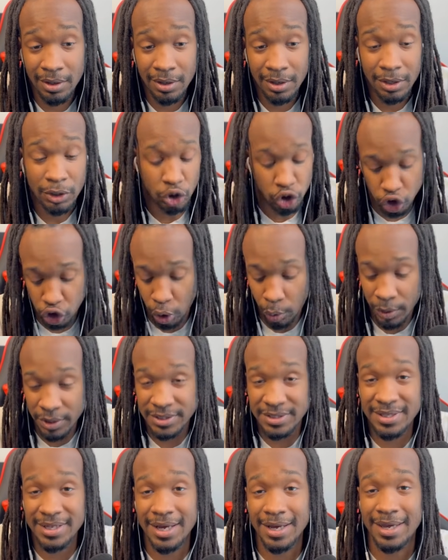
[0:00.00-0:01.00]
Show
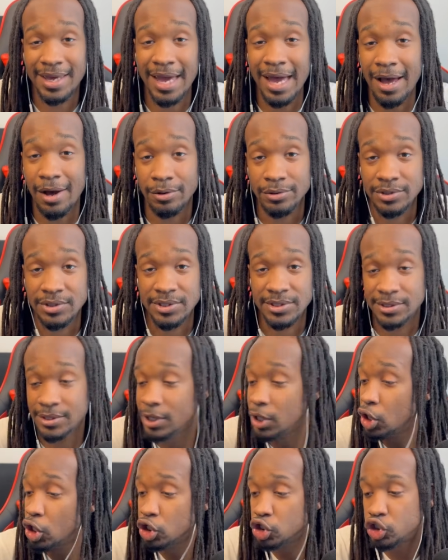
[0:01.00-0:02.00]
us the accounts.
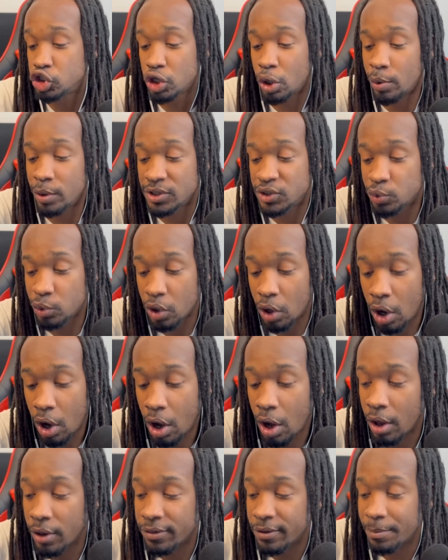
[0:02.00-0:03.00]
Show us where
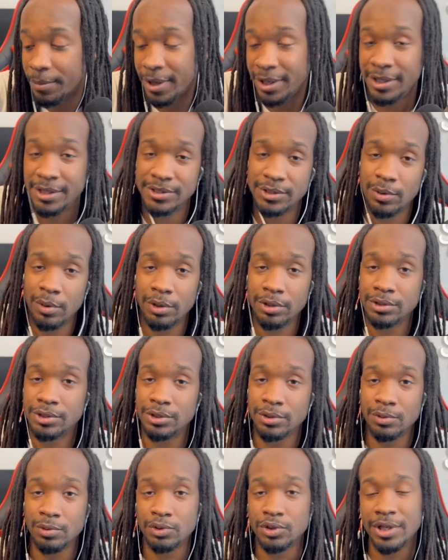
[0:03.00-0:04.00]
all the money's going
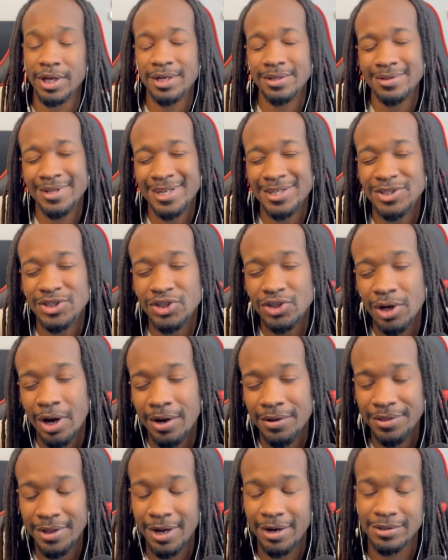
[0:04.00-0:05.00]
to. Let's
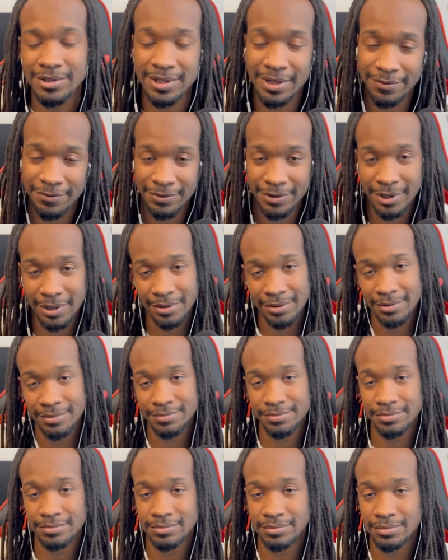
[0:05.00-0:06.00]
start there, Tiffany.
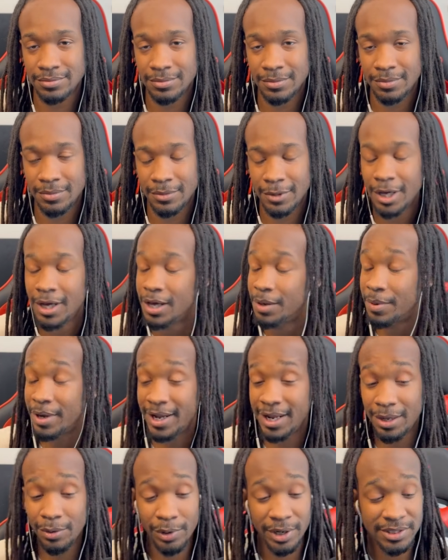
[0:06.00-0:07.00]
But
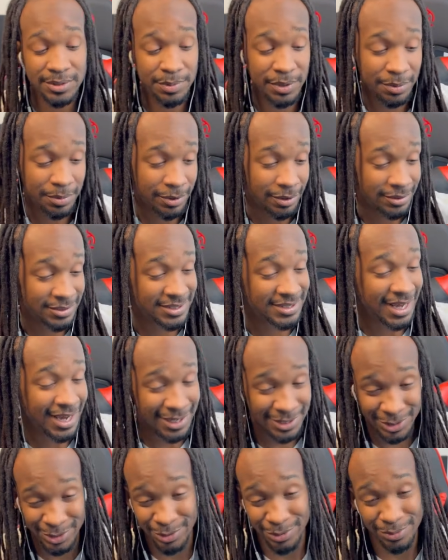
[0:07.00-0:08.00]
anyways, people, stay
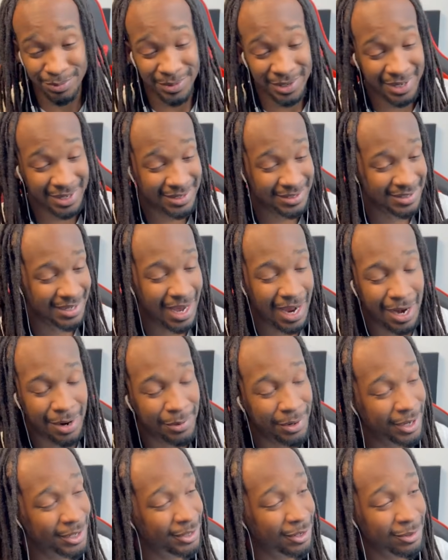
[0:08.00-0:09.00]
tuned because I
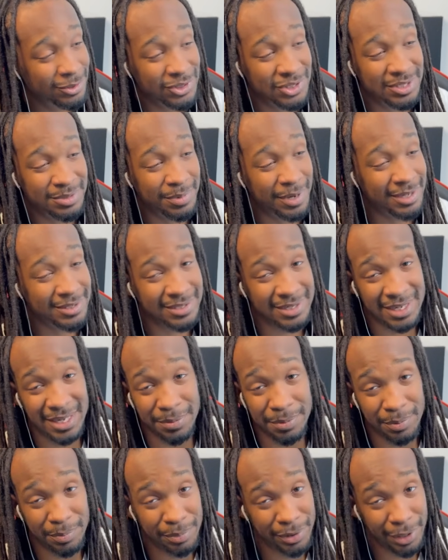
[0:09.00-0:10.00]
already know she's about to
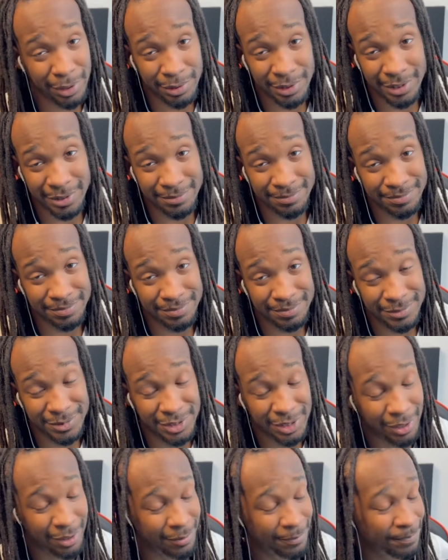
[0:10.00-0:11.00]
keep imploding.
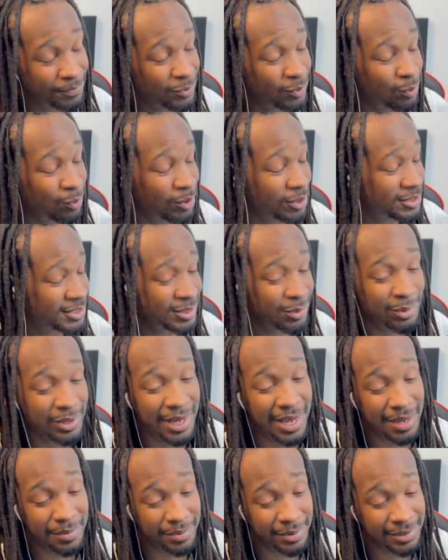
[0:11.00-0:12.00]
So we'll see what
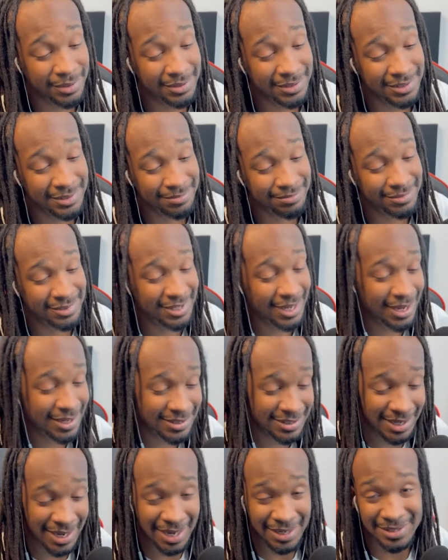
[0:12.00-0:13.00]
happens. Stay
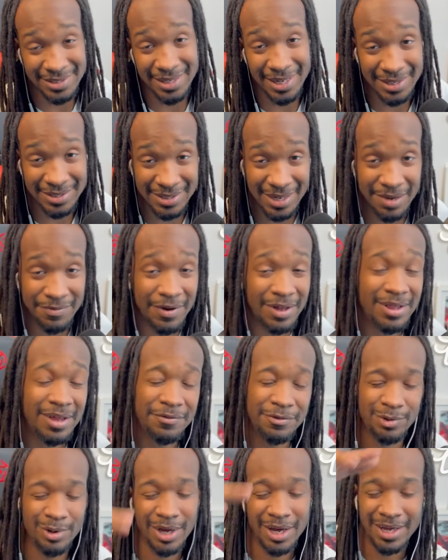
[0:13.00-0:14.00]
inside. Stay safe. I
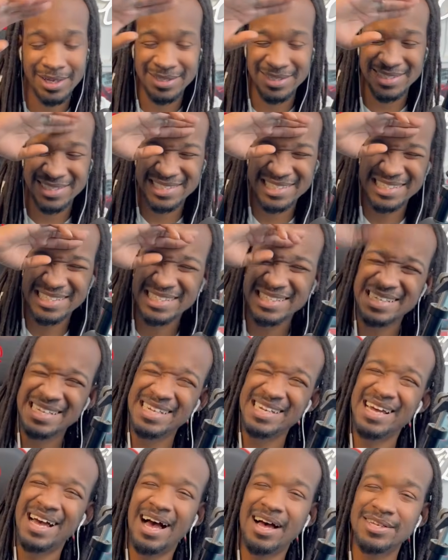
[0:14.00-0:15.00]
love you guys.
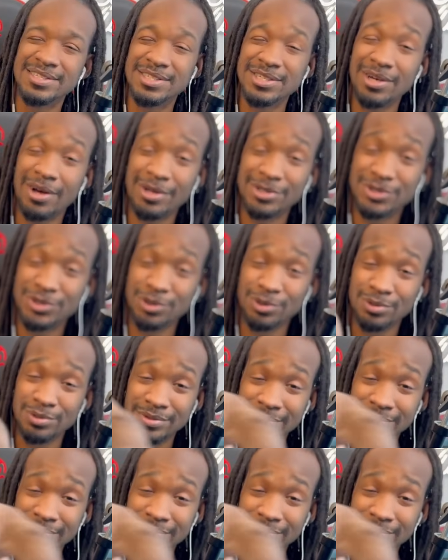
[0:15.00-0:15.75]
I'll see y'all soon.